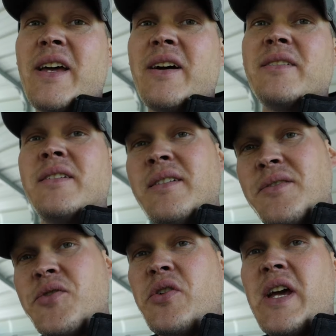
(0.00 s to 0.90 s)
out,
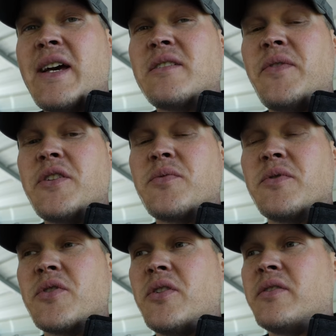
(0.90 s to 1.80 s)
show you guys the finished
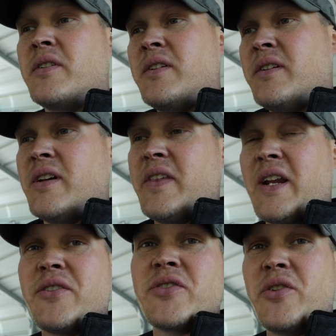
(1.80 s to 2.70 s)
result, and then
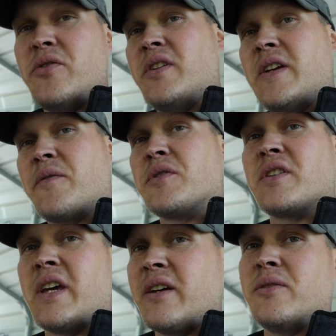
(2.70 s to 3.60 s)
I'll show you the difference of
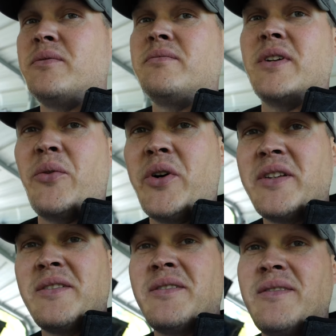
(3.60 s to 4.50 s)
the angle and what
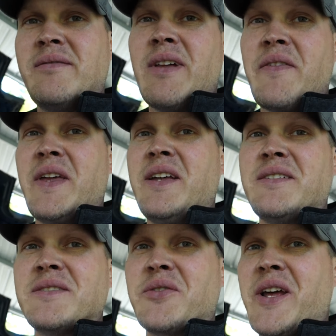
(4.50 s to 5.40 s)
I think
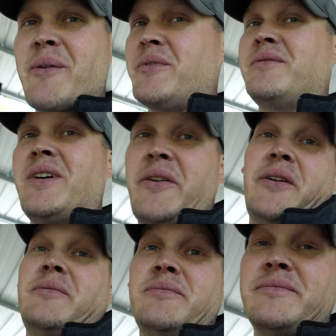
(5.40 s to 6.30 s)
is gonna happen. I
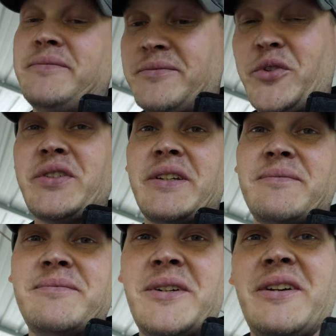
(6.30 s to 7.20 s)
don't know, we'll see.
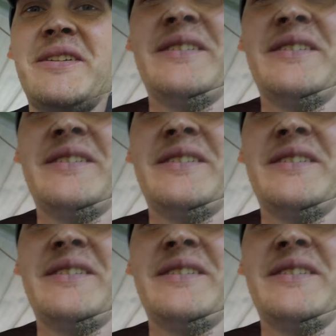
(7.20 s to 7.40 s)
I